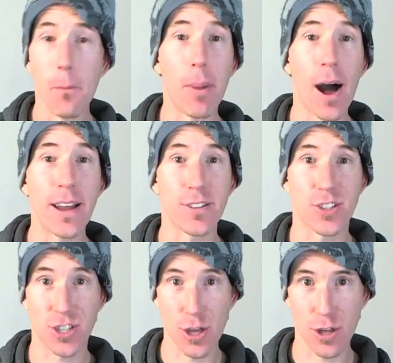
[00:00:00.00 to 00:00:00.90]
by
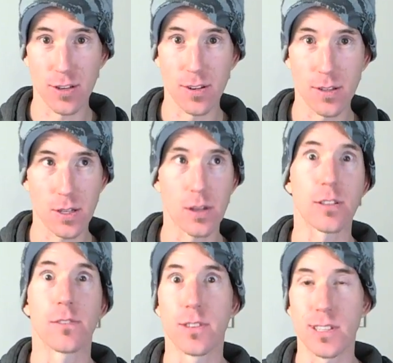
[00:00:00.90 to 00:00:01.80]
decision. So
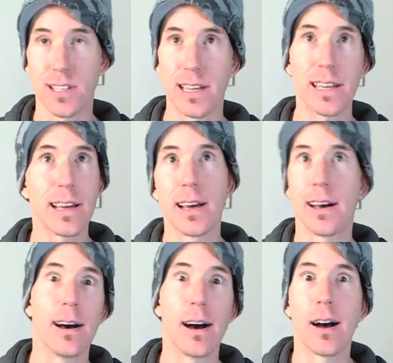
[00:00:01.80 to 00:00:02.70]
it's obviously
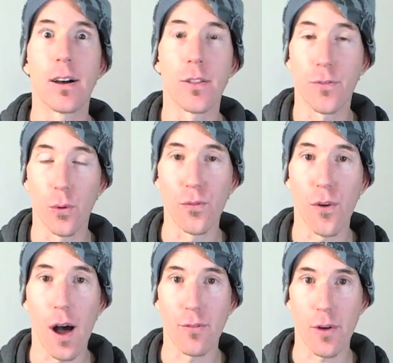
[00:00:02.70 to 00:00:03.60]
the full
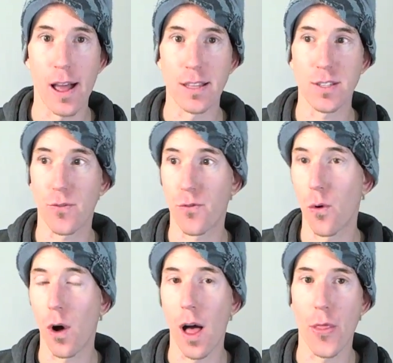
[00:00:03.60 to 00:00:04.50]
5 rounds
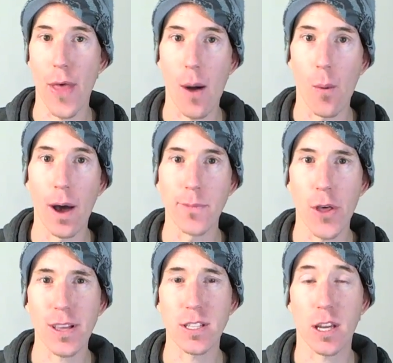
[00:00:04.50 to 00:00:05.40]
for that one. I
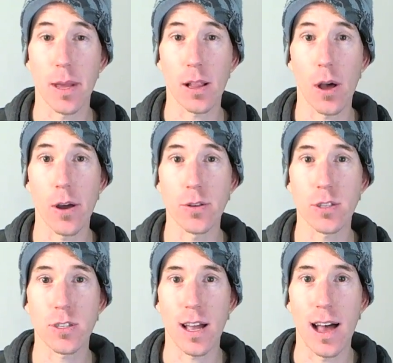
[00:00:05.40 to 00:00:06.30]
think it's going to be
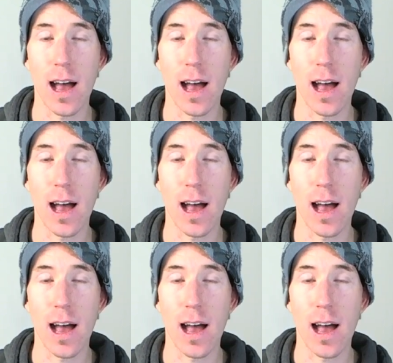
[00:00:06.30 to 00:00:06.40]
close.